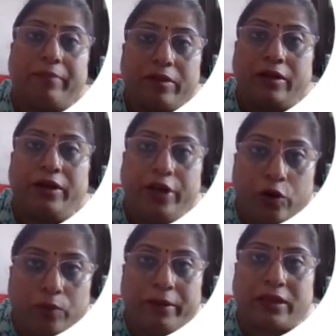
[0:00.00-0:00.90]
The new
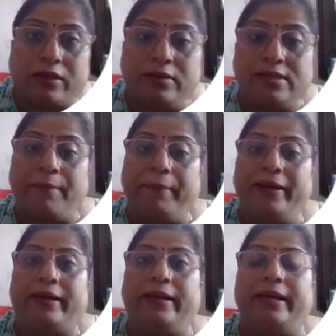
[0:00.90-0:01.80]
methods are being
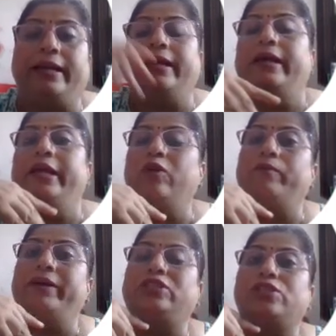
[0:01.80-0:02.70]
created.
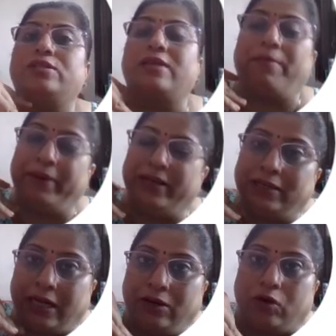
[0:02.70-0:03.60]
Innovations are being
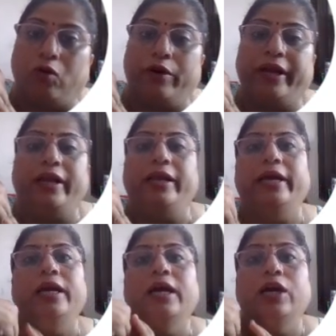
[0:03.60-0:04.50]
done accordingly.
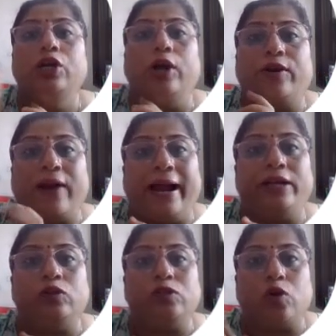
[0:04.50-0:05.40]
You are trying
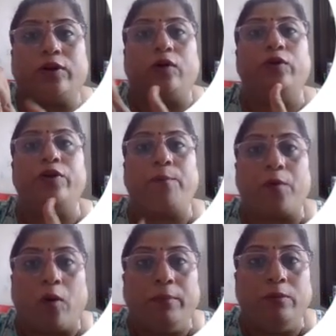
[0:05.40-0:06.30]
to sort out your
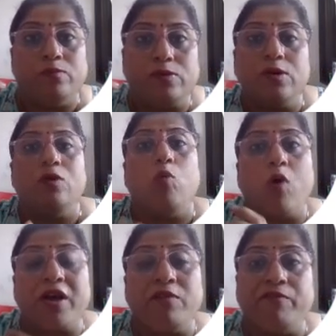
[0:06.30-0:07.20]
problems. What
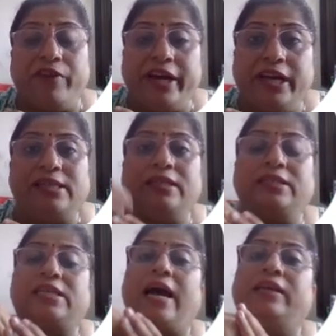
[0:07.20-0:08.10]
are the ways and the
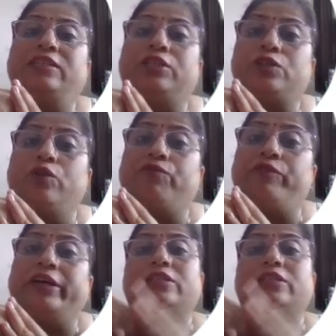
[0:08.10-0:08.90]
challenges you face?